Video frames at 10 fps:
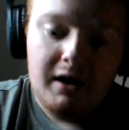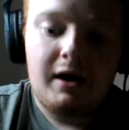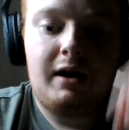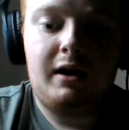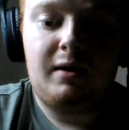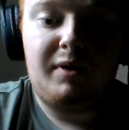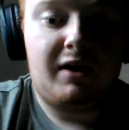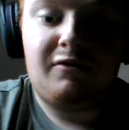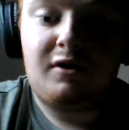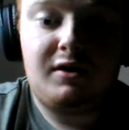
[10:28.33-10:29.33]
But
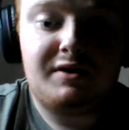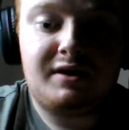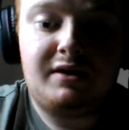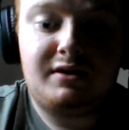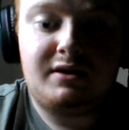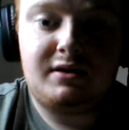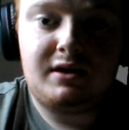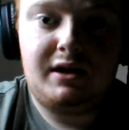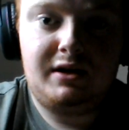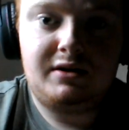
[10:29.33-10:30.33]
yeah, for Carlos Sainz,
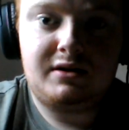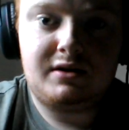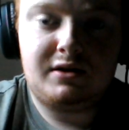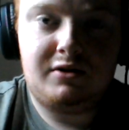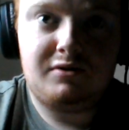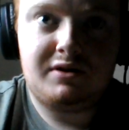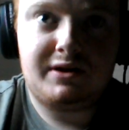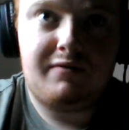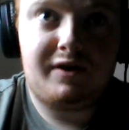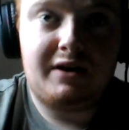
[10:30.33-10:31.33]
he's secured a
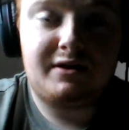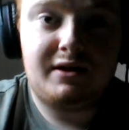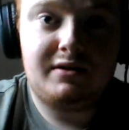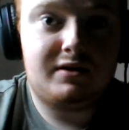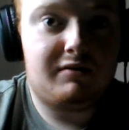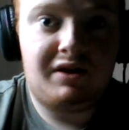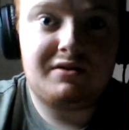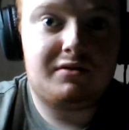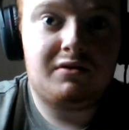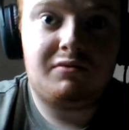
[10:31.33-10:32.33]
seat for next season, so he
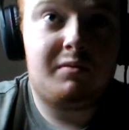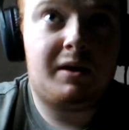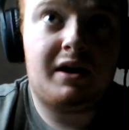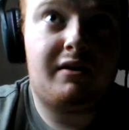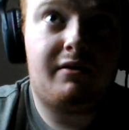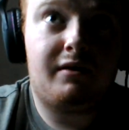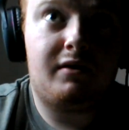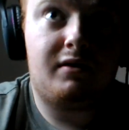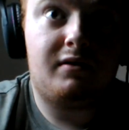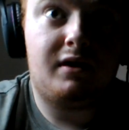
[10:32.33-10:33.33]
hasn't got to worry about anything.
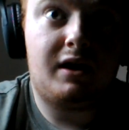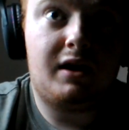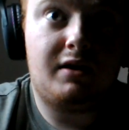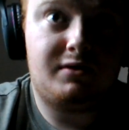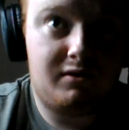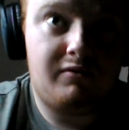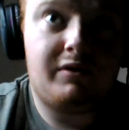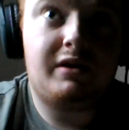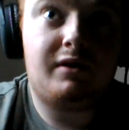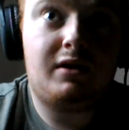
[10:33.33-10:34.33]
He's doing
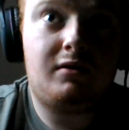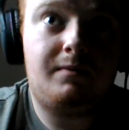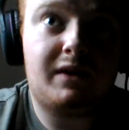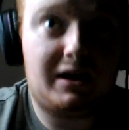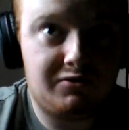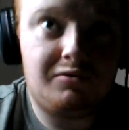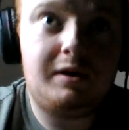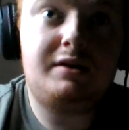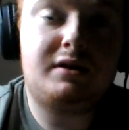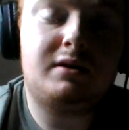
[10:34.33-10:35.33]
really well, as
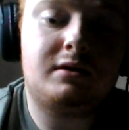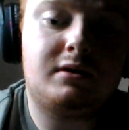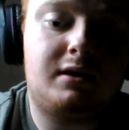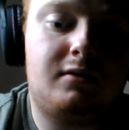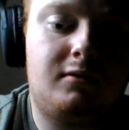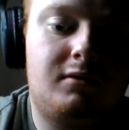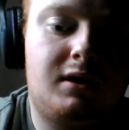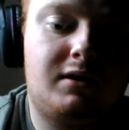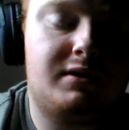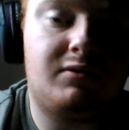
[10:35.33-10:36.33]
always. So
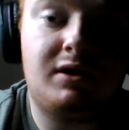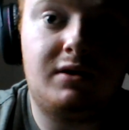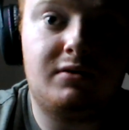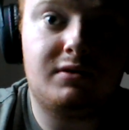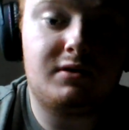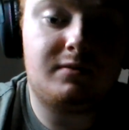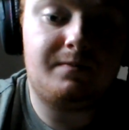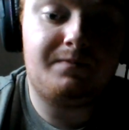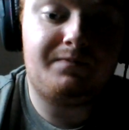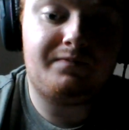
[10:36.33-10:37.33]
yeah, let's see what he does
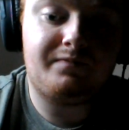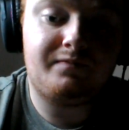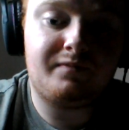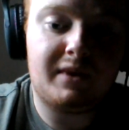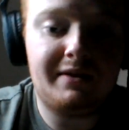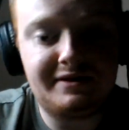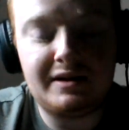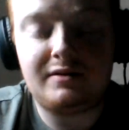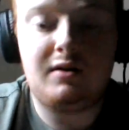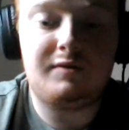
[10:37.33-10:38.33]
in the
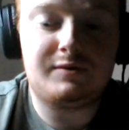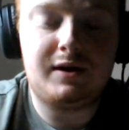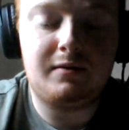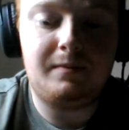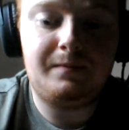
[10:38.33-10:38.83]
second half as well.